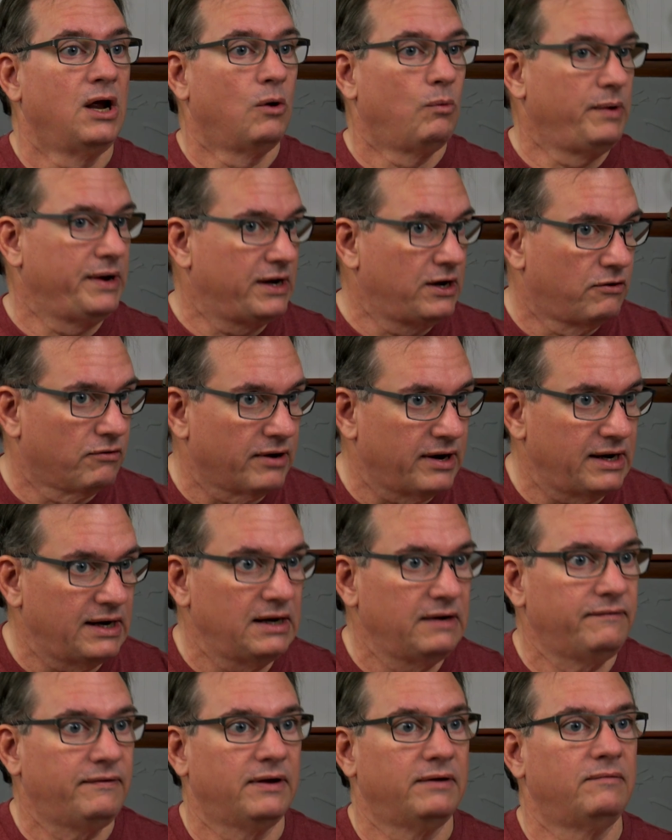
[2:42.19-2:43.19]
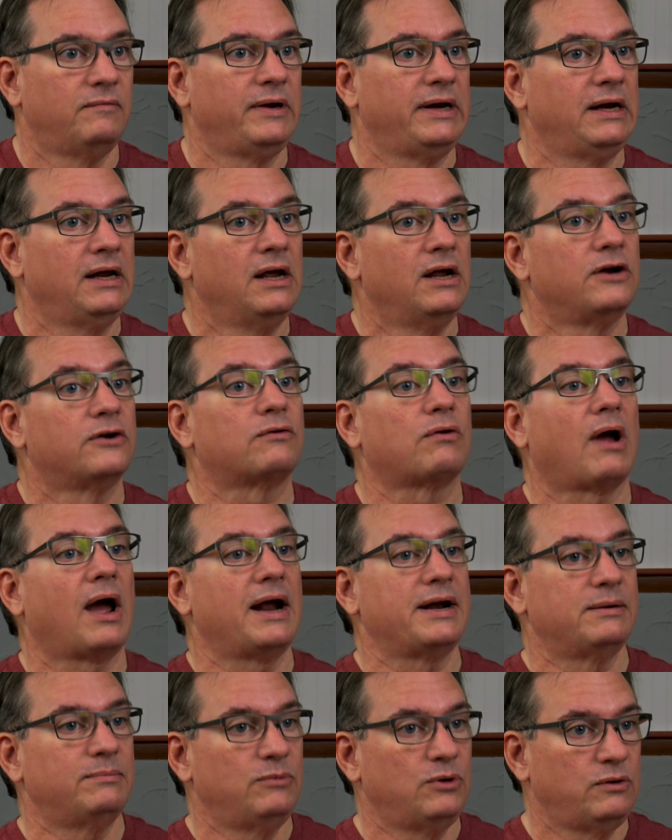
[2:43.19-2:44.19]
We grieve and we
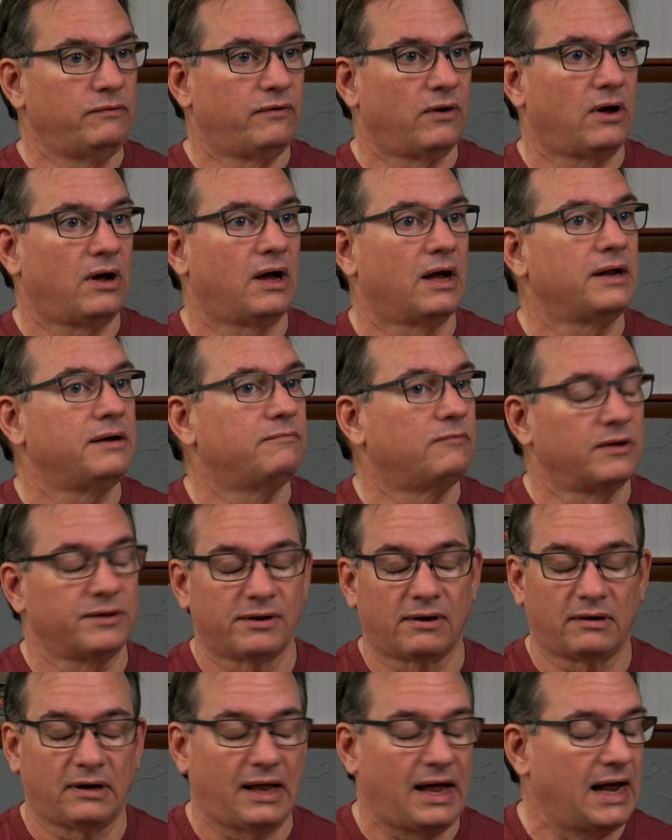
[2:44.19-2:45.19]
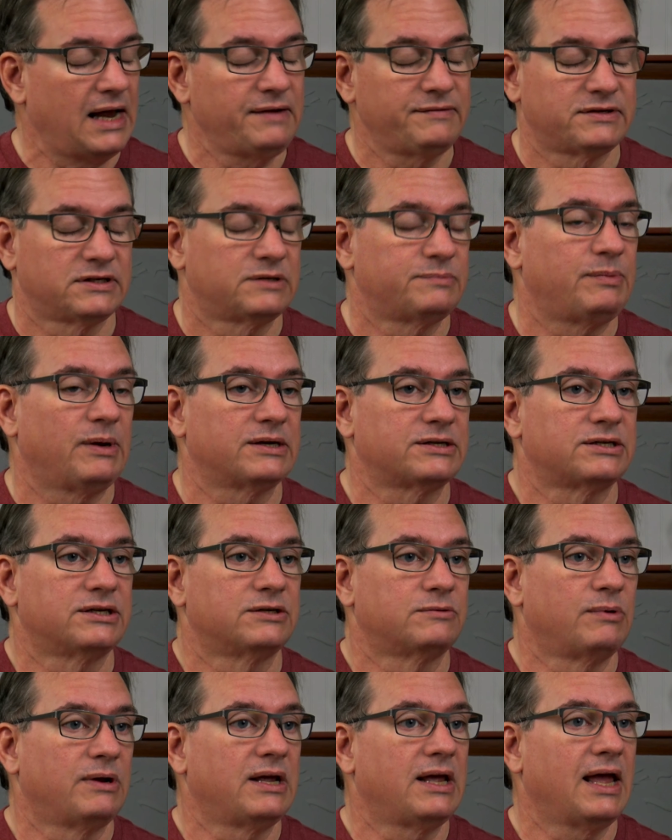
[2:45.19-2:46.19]
try to move on with our lives as best
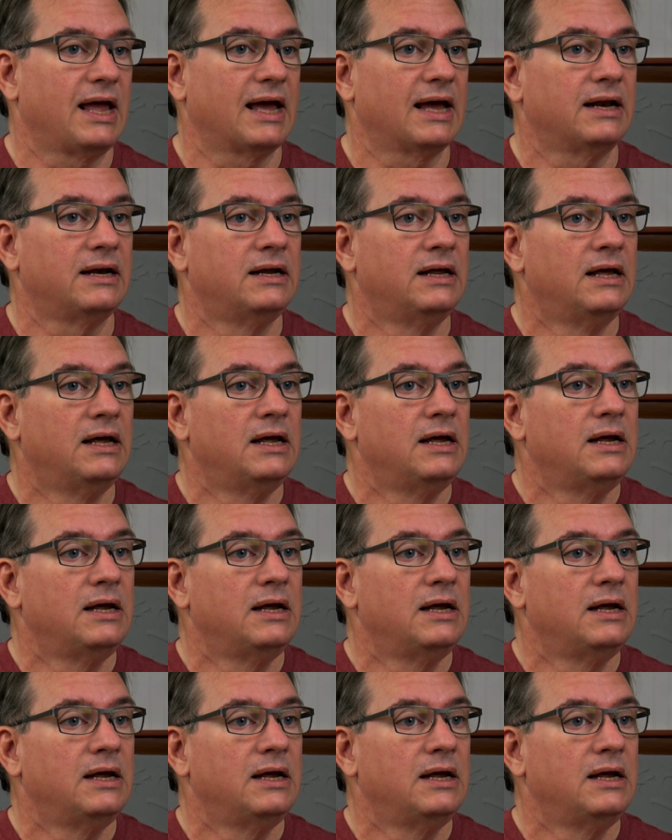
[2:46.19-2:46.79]
as we can.